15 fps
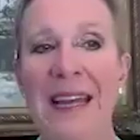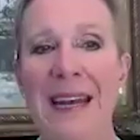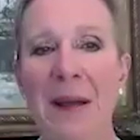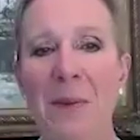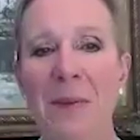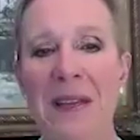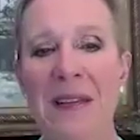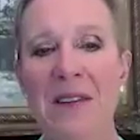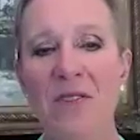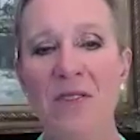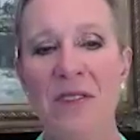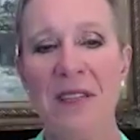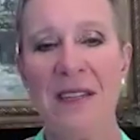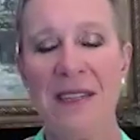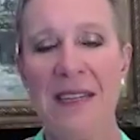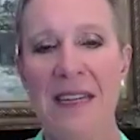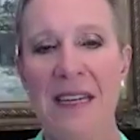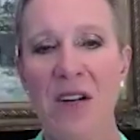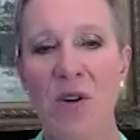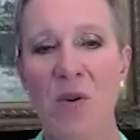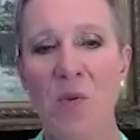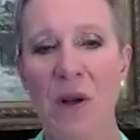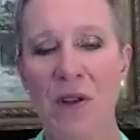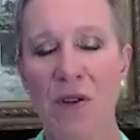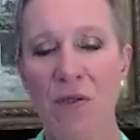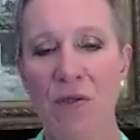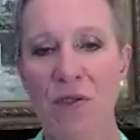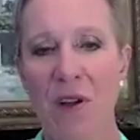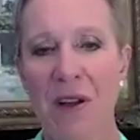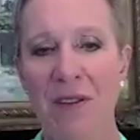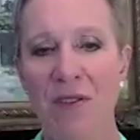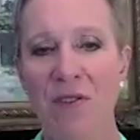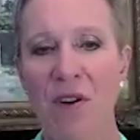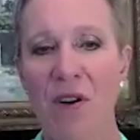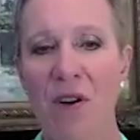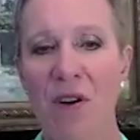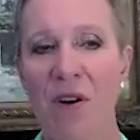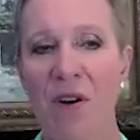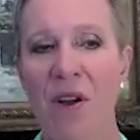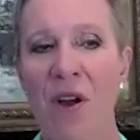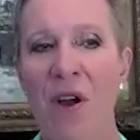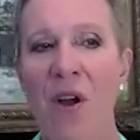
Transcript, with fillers: And I'm interested to hear what your thoughts are